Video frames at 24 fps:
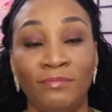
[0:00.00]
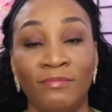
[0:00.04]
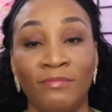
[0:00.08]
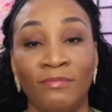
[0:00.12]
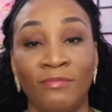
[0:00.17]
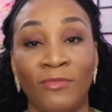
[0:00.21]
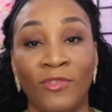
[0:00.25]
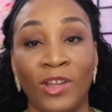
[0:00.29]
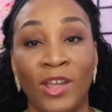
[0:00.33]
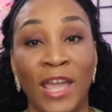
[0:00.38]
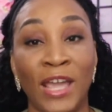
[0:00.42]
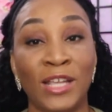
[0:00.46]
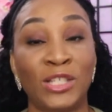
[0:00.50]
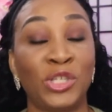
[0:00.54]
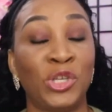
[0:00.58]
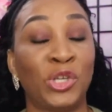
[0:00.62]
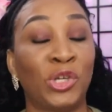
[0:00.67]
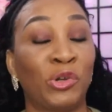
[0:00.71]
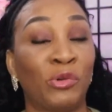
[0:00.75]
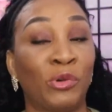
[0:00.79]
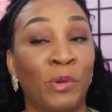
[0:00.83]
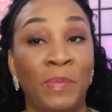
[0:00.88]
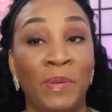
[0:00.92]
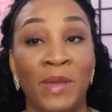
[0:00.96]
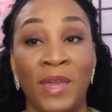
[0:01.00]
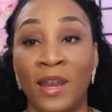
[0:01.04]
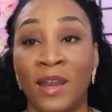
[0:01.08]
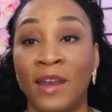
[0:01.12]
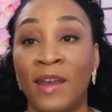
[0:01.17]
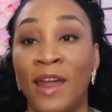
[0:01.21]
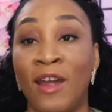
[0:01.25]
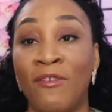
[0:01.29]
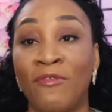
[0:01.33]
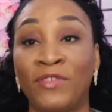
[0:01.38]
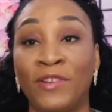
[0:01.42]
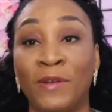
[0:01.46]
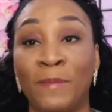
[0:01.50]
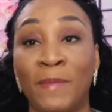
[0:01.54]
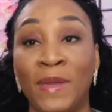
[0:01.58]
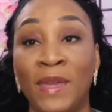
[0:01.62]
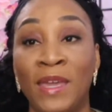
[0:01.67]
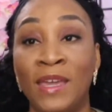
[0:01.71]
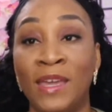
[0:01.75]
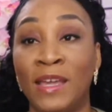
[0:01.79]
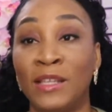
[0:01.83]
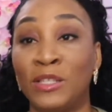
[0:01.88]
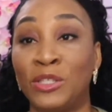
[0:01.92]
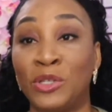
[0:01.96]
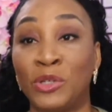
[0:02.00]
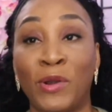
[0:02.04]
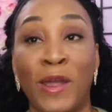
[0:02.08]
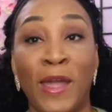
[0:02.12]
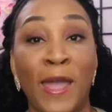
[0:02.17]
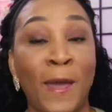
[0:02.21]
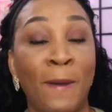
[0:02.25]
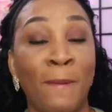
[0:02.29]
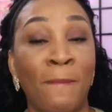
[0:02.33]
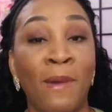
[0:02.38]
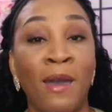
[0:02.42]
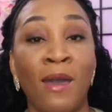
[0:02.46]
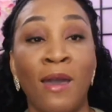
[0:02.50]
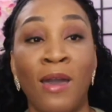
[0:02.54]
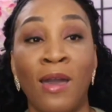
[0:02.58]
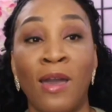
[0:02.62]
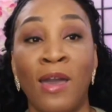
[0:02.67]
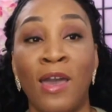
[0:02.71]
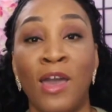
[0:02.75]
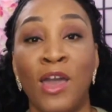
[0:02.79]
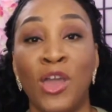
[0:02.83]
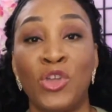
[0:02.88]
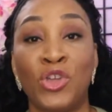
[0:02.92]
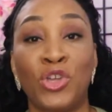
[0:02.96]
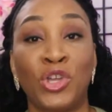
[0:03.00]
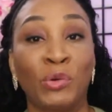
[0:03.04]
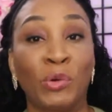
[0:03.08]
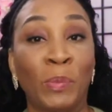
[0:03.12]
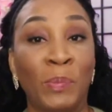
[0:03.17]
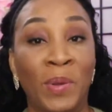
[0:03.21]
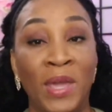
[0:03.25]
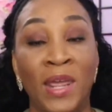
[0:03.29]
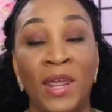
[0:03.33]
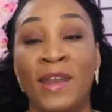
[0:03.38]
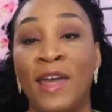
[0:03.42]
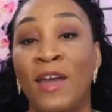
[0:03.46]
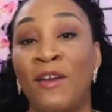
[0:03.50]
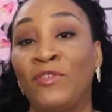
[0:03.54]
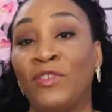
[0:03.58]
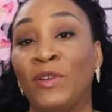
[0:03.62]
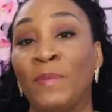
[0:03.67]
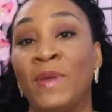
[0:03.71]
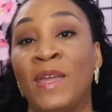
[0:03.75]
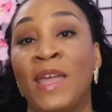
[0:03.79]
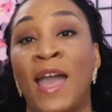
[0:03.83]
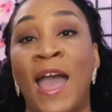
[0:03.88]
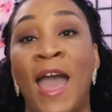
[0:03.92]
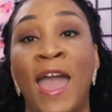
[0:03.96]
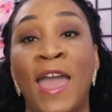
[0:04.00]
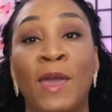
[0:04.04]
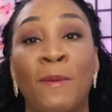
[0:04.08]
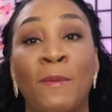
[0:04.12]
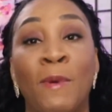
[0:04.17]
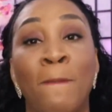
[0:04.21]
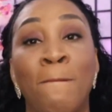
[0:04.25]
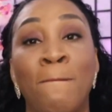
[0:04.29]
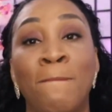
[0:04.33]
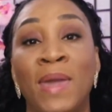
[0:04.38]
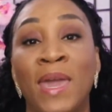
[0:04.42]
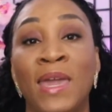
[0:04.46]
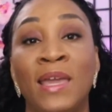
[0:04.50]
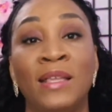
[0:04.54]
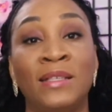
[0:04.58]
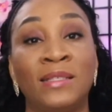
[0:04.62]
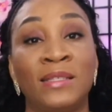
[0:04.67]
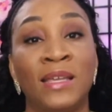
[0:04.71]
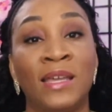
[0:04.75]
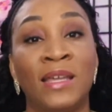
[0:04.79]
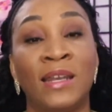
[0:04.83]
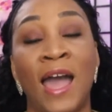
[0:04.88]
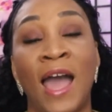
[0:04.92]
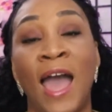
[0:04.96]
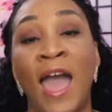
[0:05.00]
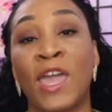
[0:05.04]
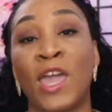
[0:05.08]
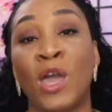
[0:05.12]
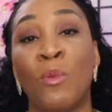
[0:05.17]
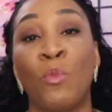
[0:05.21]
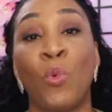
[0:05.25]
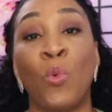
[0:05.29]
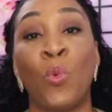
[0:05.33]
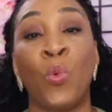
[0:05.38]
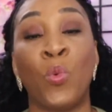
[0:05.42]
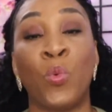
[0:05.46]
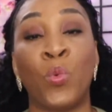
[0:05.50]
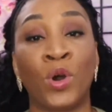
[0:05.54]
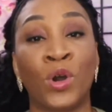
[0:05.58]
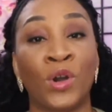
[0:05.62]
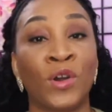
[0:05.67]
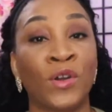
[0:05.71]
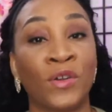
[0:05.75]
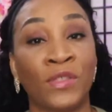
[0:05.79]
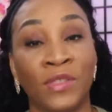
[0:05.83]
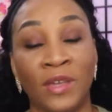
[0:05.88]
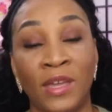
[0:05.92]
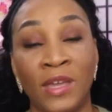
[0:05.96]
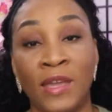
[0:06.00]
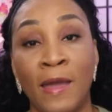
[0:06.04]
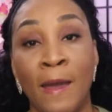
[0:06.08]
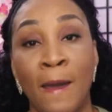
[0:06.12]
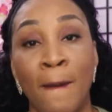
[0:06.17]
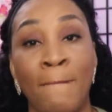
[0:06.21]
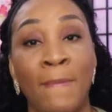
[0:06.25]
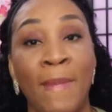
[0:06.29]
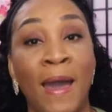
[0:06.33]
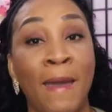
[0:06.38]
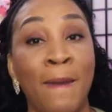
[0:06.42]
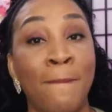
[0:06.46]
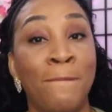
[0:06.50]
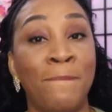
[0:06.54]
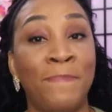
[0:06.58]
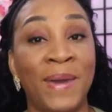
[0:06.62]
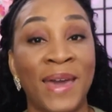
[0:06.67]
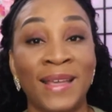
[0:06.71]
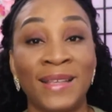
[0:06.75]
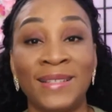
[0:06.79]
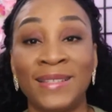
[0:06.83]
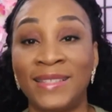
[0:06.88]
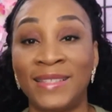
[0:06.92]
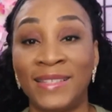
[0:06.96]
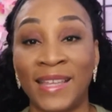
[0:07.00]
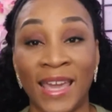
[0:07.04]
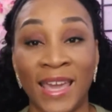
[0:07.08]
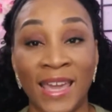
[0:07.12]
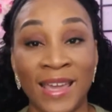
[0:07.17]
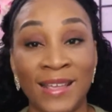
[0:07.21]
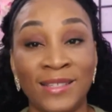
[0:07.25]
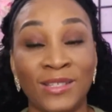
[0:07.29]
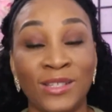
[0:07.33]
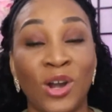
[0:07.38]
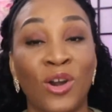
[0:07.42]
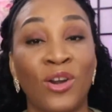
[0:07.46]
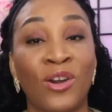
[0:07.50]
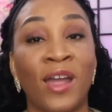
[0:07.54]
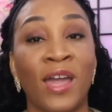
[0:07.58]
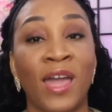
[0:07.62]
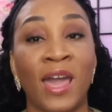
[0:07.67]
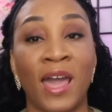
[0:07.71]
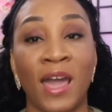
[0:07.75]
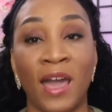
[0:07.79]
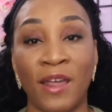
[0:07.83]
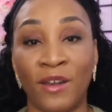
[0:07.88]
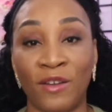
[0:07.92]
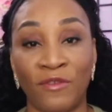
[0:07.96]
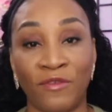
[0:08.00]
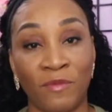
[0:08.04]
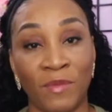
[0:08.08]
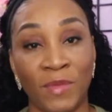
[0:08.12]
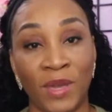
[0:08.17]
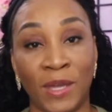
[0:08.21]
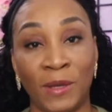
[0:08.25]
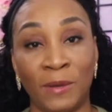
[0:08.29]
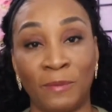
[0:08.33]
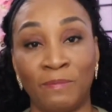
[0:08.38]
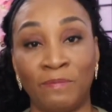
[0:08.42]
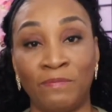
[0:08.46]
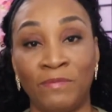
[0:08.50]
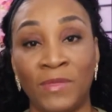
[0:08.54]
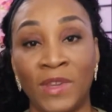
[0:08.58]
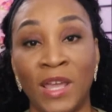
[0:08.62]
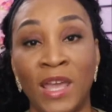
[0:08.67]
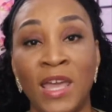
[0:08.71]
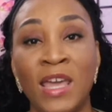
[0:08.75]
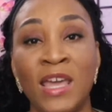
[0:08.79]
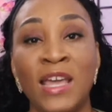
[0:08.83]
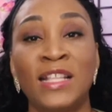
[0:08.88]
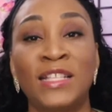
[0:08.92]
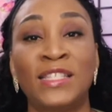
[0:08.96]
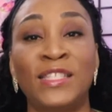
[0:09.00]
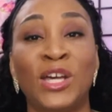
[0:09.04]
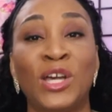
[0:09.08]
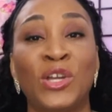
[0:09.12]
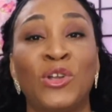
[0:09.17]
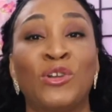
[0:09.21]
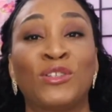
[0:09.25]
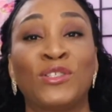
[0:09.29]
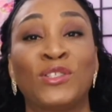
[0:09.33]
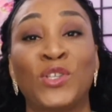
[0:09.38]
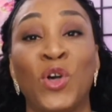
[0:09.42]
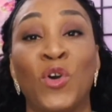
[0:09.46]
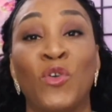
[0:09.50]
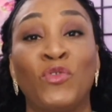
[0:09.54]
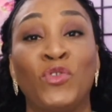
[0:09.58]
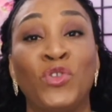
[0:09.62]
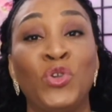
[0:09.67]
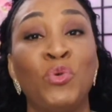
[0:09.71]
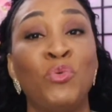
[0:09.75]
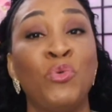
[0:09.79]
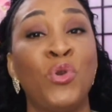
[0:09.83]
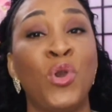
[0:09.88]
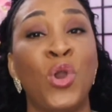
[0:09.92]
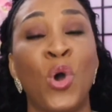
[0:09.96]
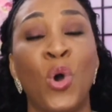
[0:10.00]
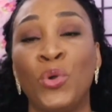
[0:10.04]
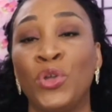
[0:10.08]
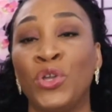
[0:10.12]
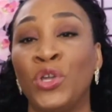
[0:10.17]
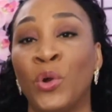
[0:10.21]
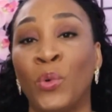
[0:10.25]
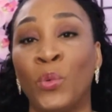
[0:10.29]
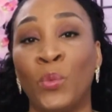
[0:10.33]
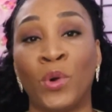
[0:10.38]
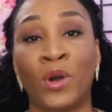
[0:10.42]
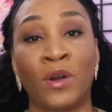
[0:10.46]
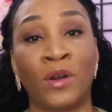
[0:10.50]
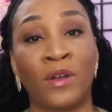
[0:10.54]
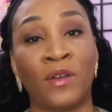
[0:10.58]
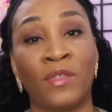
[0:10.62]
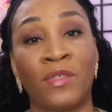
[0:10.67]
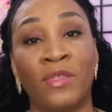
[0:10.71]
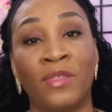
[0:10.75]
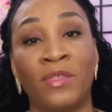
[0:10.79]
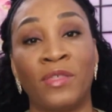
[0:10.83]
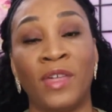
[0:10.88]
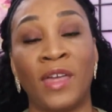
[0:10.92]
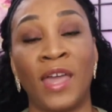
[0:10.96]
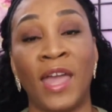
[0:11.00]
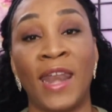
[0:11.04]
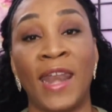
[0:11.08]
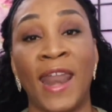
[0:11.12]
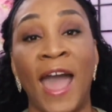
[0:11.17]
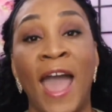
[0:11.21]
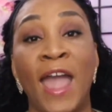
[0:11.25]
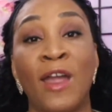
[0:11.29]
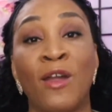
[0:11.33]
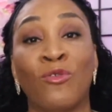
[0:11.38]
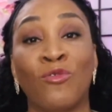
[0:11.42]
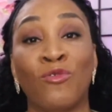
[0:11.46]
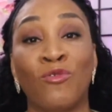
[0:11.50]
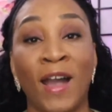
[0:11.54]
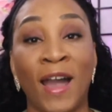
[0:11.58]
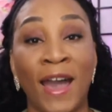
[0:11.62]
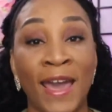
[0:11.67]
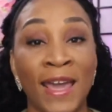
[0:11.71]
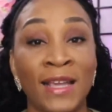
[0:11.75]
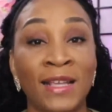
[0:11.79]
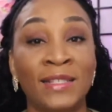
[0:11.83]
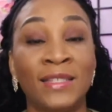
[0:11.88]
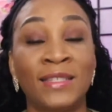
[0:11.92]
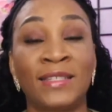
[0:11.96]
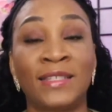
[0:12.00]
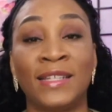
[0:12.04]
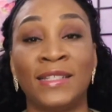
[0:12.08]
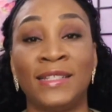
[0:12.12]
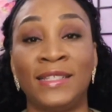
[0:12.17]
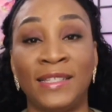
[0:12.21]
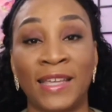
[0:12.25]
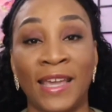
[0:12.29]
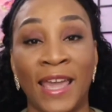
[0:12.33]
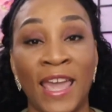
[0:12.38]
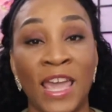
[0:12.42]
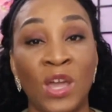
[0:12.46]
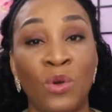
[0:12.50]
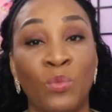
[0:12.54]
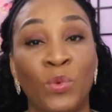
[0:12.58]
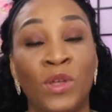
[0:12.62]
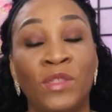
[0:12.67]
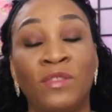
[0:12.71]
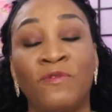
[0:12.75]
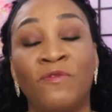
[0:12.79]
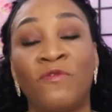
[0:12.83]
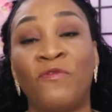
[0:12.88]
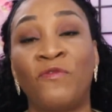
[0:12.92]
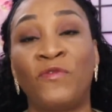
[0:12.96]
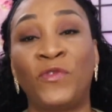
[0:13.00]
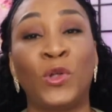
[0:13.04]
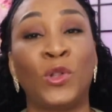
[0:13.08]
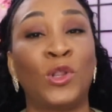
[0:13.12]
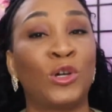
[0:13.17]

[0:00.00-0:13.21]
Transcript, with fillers: Okay, so you can repeat it after me. Instagram, you can repeat it after me. I am amazing. I am worthy. My best days are ahead of me. Tell yourself, you know your worth, and I rise today with full